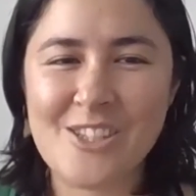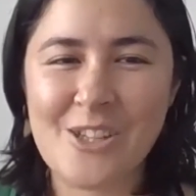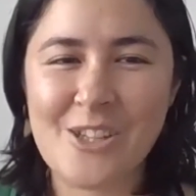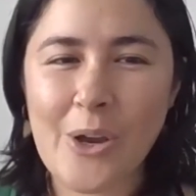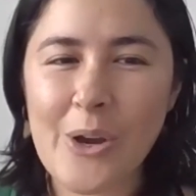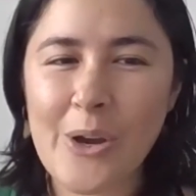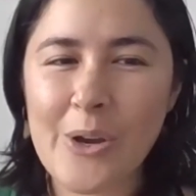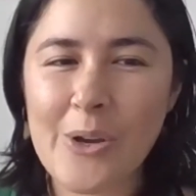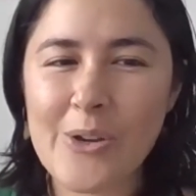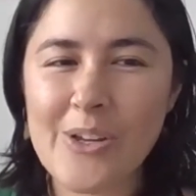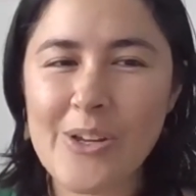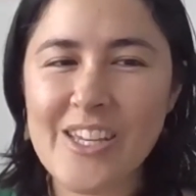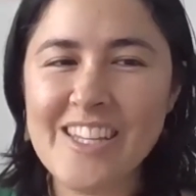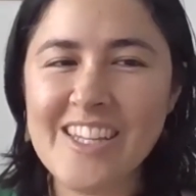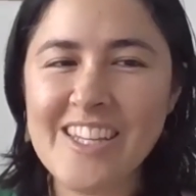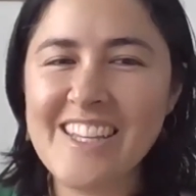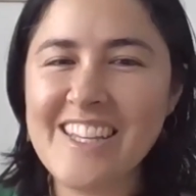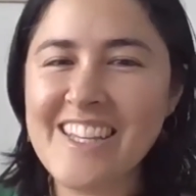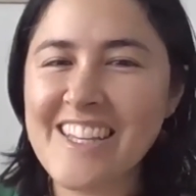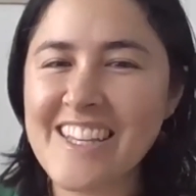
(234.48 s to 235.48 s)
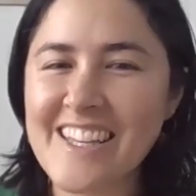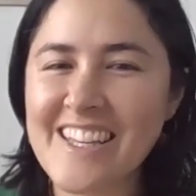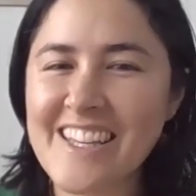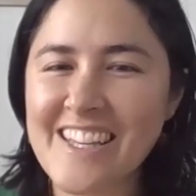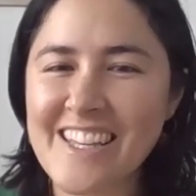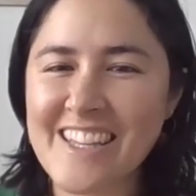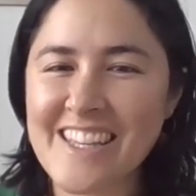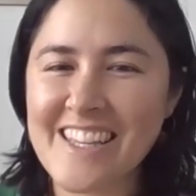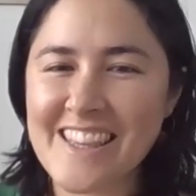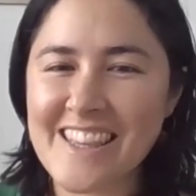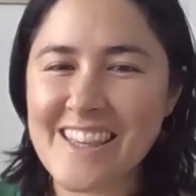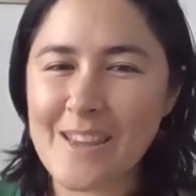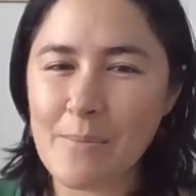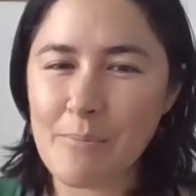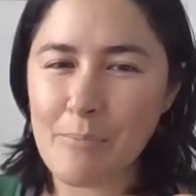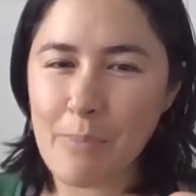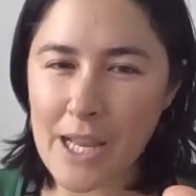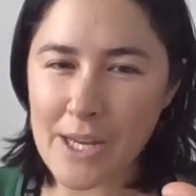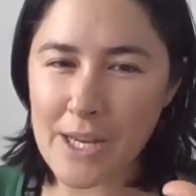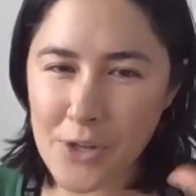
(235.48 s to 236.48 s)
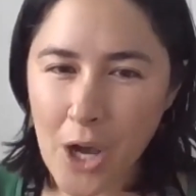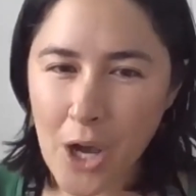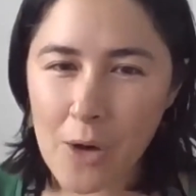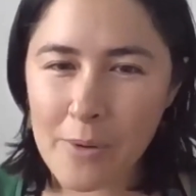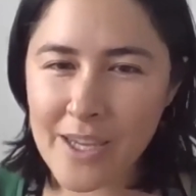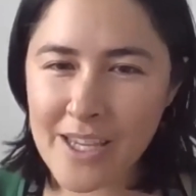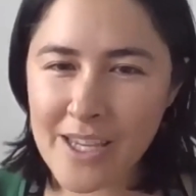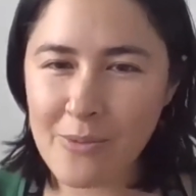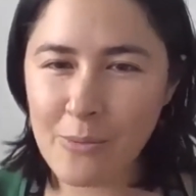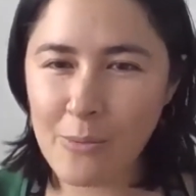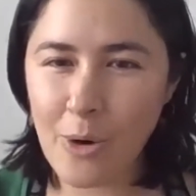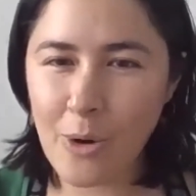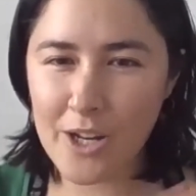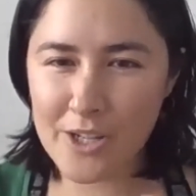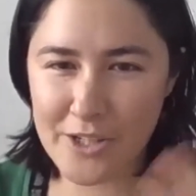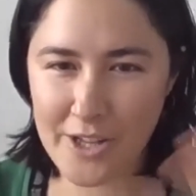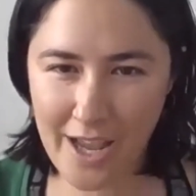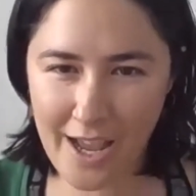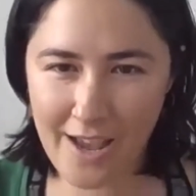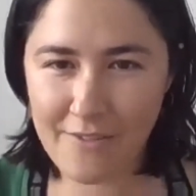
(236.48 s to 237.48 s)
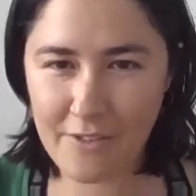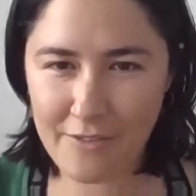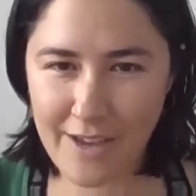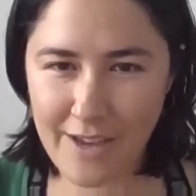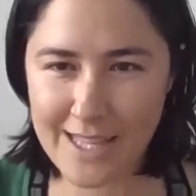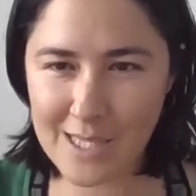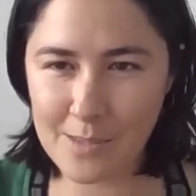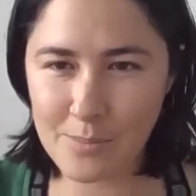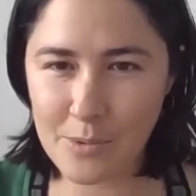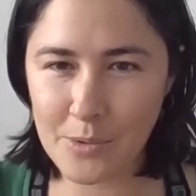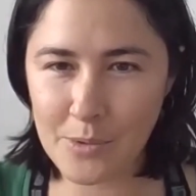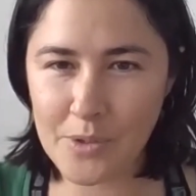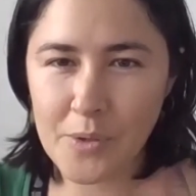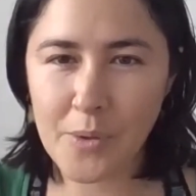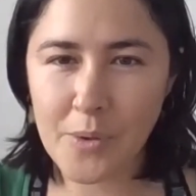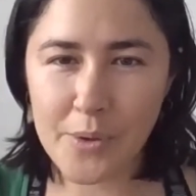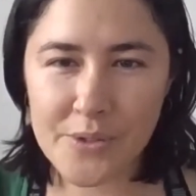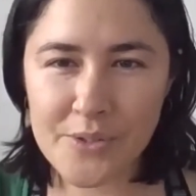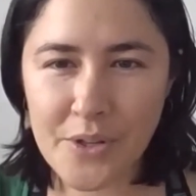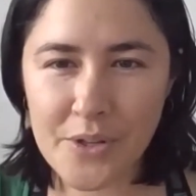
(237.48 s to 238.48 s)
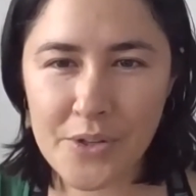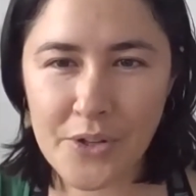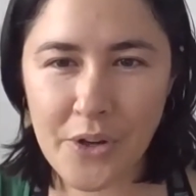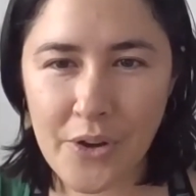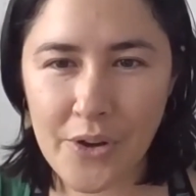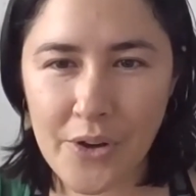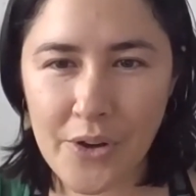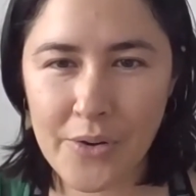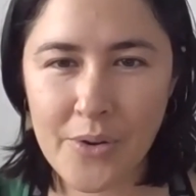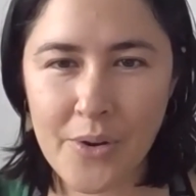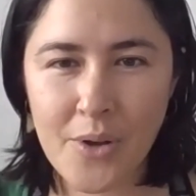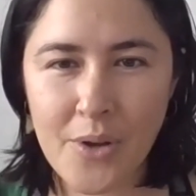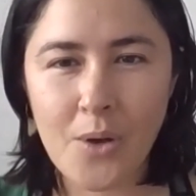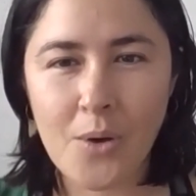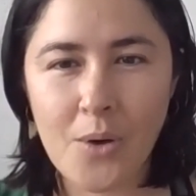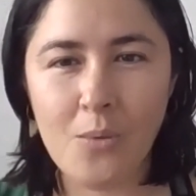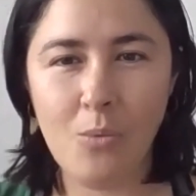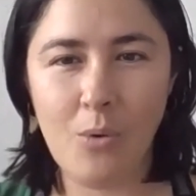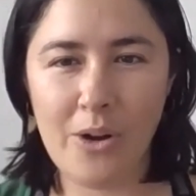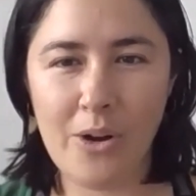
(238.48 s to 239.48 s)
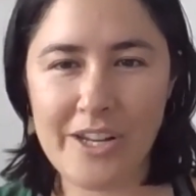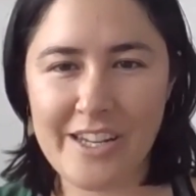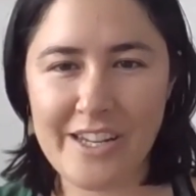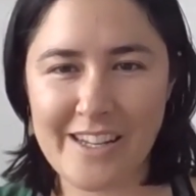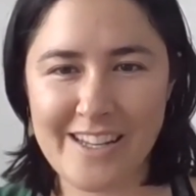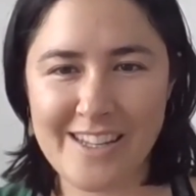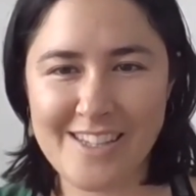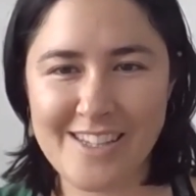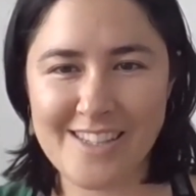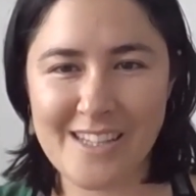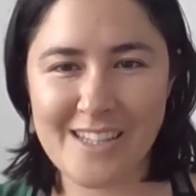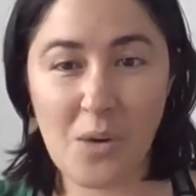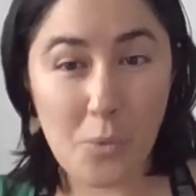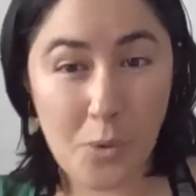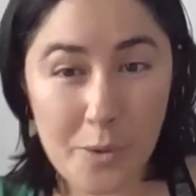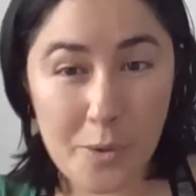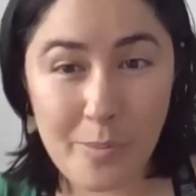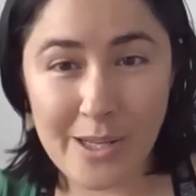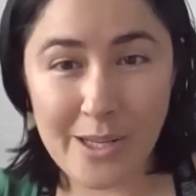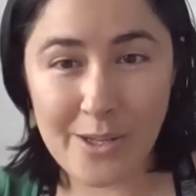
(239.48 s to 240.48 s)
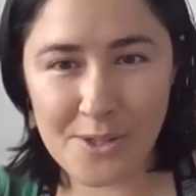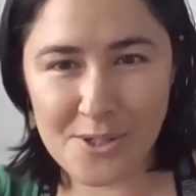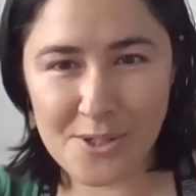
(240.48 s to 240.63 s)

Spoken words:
So by knowing what you have available, you also know what it is that would be